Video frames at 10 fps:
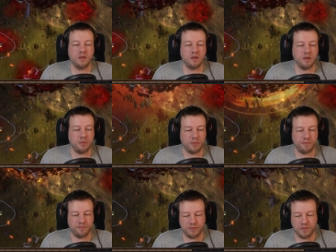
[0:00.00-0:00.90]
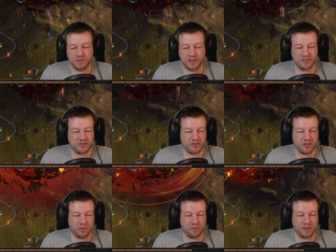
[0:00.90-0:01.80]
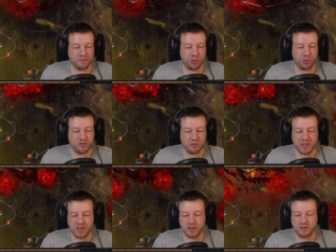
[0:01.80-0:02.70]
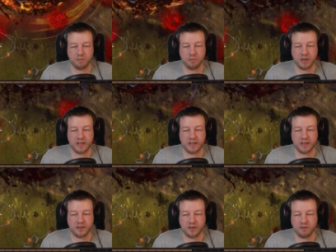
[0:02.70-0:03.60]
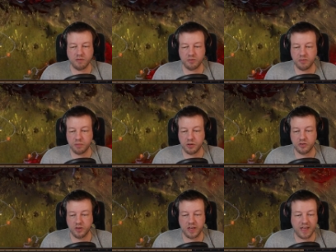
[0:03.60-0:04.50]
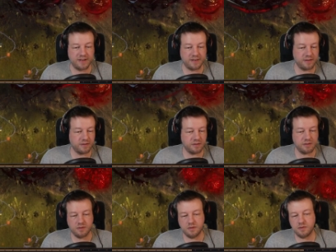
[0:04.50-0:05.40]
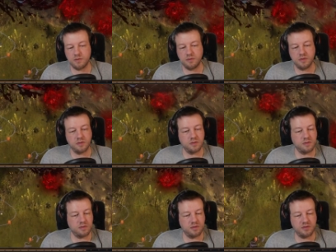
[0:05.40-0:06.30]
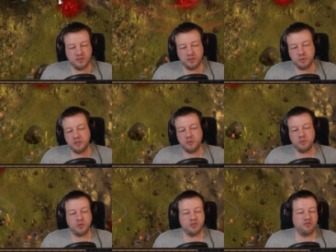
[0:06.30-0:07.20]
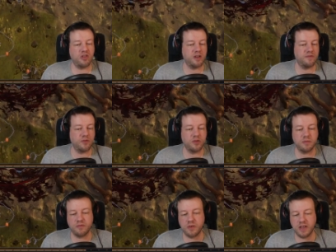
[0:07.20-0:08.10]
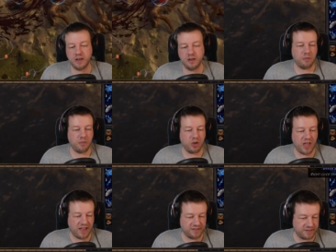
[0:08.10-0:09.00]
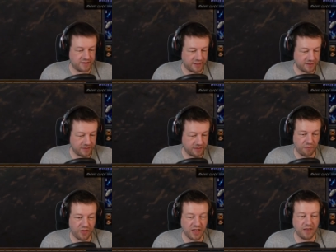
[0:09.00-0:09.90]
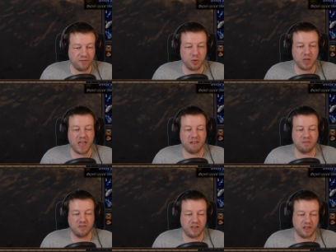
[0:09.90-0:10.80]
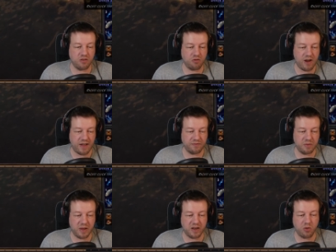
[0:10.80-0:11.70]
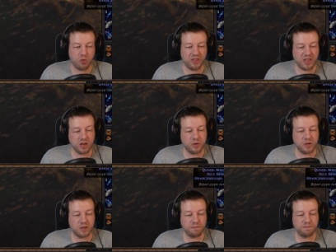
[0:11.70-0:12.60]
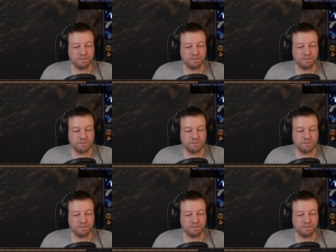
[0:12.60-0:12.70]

Come on. These balls are making us bleed, I think. Corrupted blood. Yes. So we do want to try and avoid them if we can. When we look at essences, they give you a guaranteed craft depending on what they're going on.